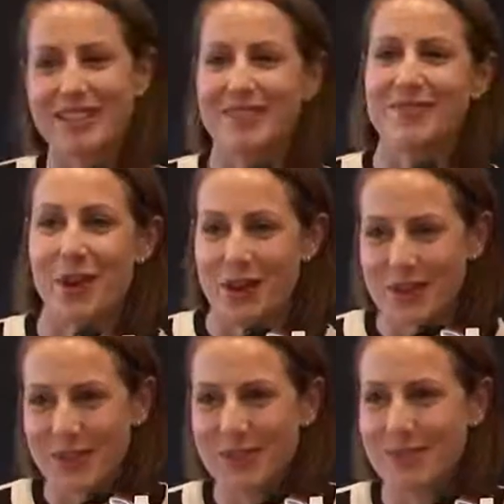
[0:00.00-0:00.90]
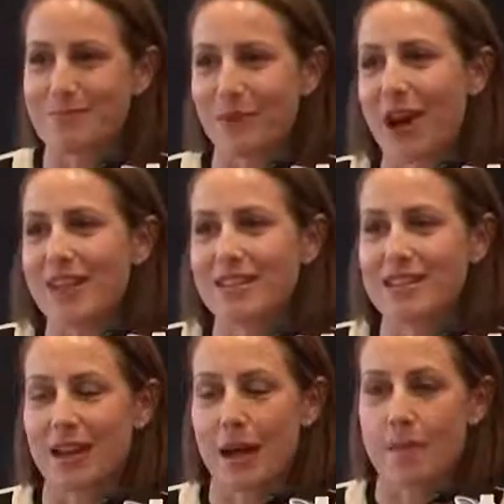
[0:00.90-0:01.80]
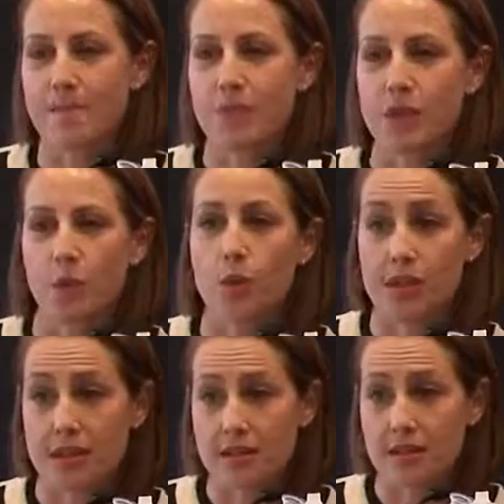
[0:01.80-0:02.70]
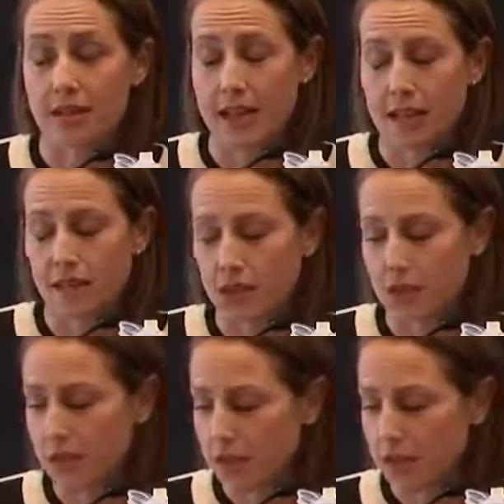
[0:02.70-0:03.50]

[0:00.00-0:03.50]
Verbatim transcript: verticals and brands um, within that division.